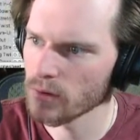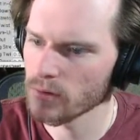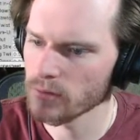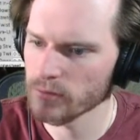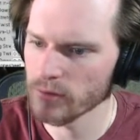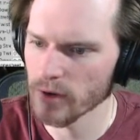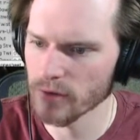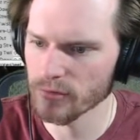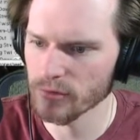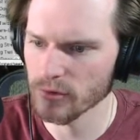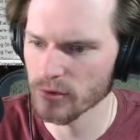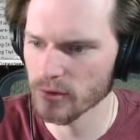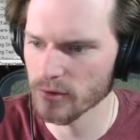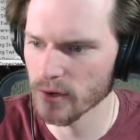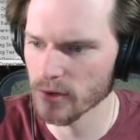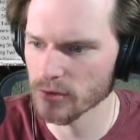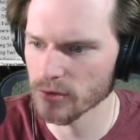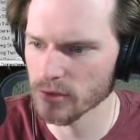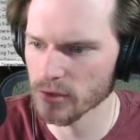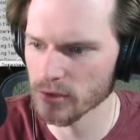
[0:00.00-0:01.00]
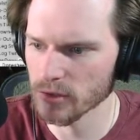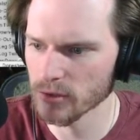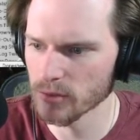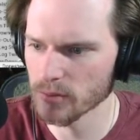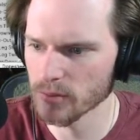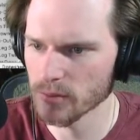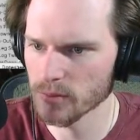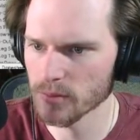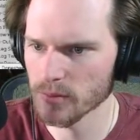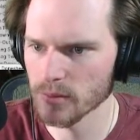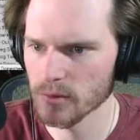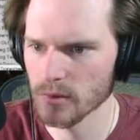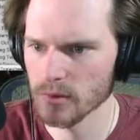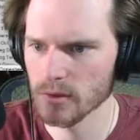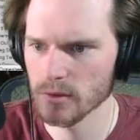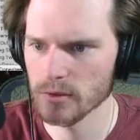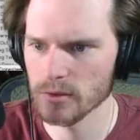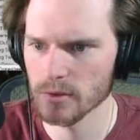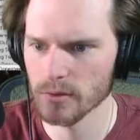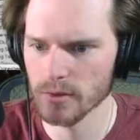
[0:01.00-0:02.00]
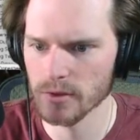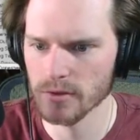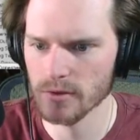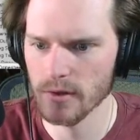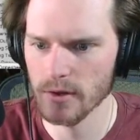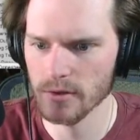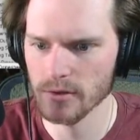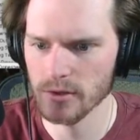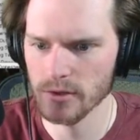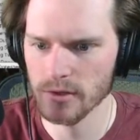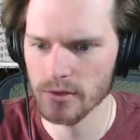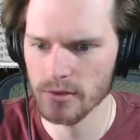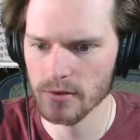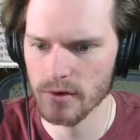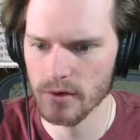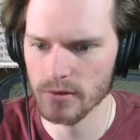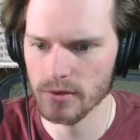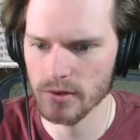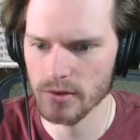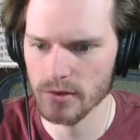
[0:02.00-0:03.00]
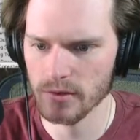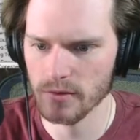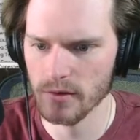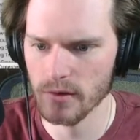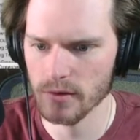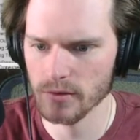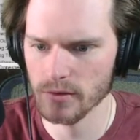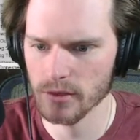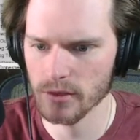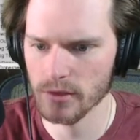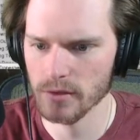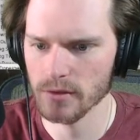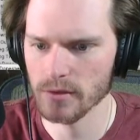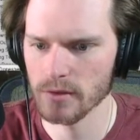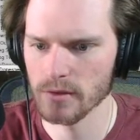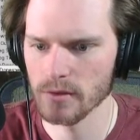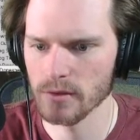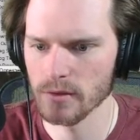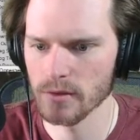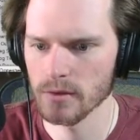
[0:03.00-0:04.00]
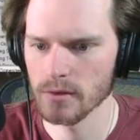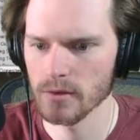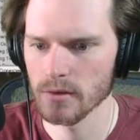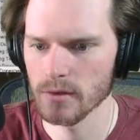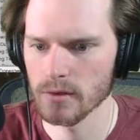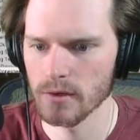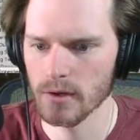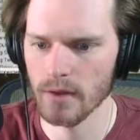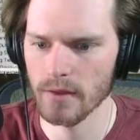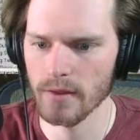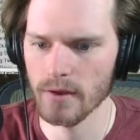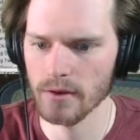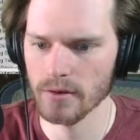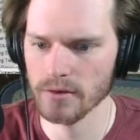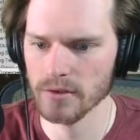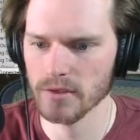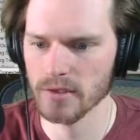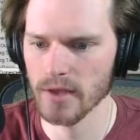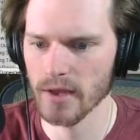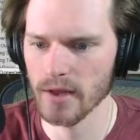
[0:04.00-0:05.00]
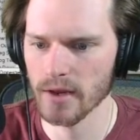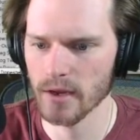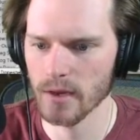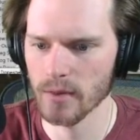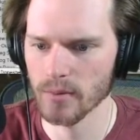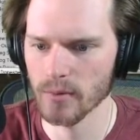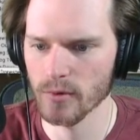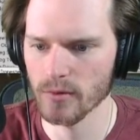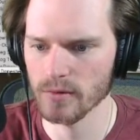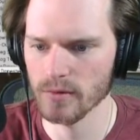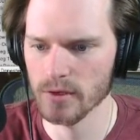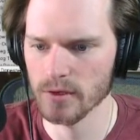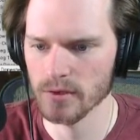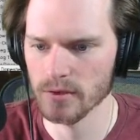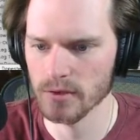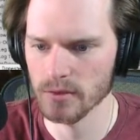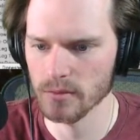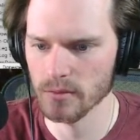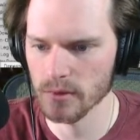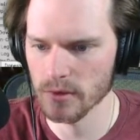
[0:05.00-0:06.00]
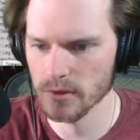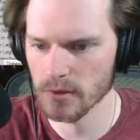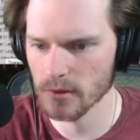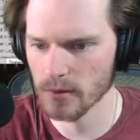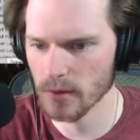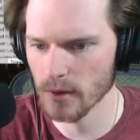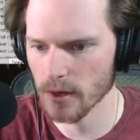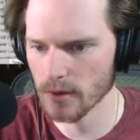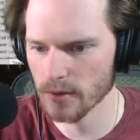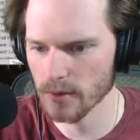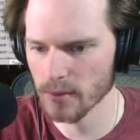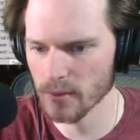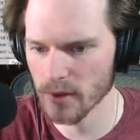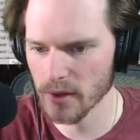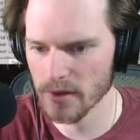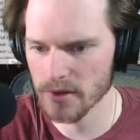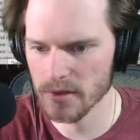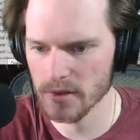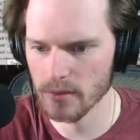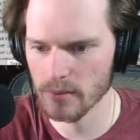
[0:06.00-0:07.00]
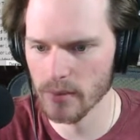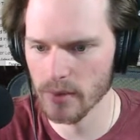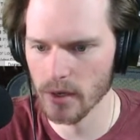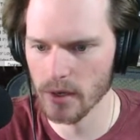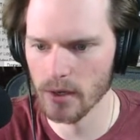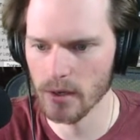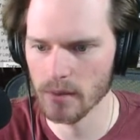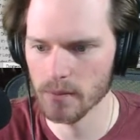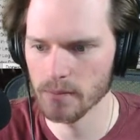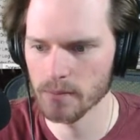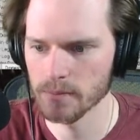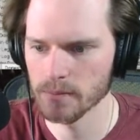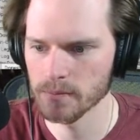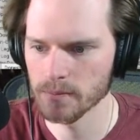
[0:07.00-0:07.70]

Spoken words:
Rifle crouch loop. So he's crouching, and then he'll stand up over here somewhere. So why don't we place the bomb?